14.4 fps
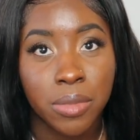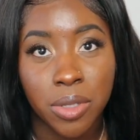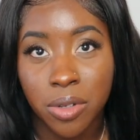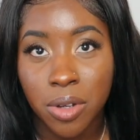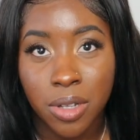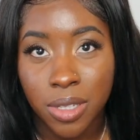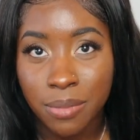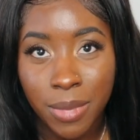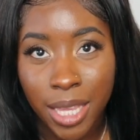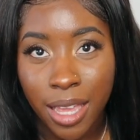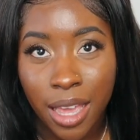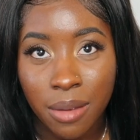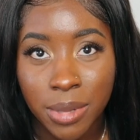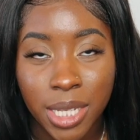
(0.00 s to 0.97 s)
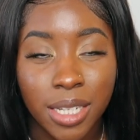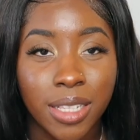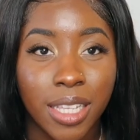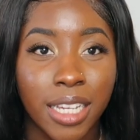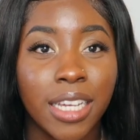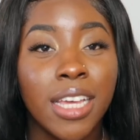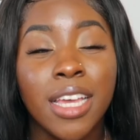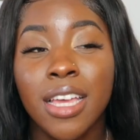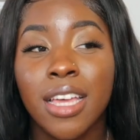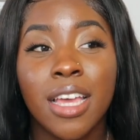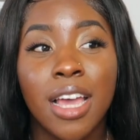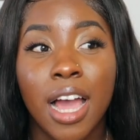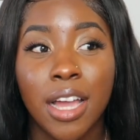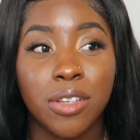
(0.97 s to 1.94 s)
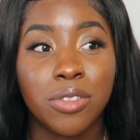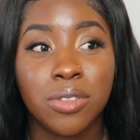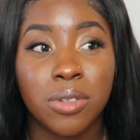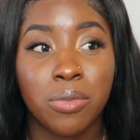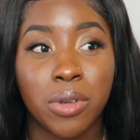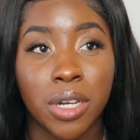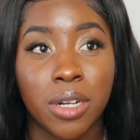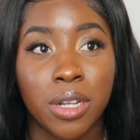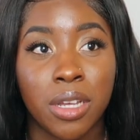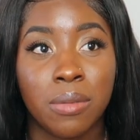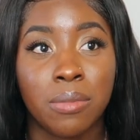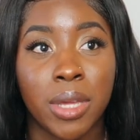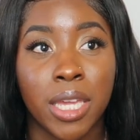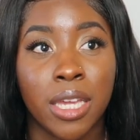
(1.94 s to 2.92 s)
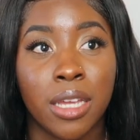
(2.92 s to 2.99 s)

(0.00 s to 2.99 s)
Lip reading: They're all in my cabinet. Like, I used to wear them,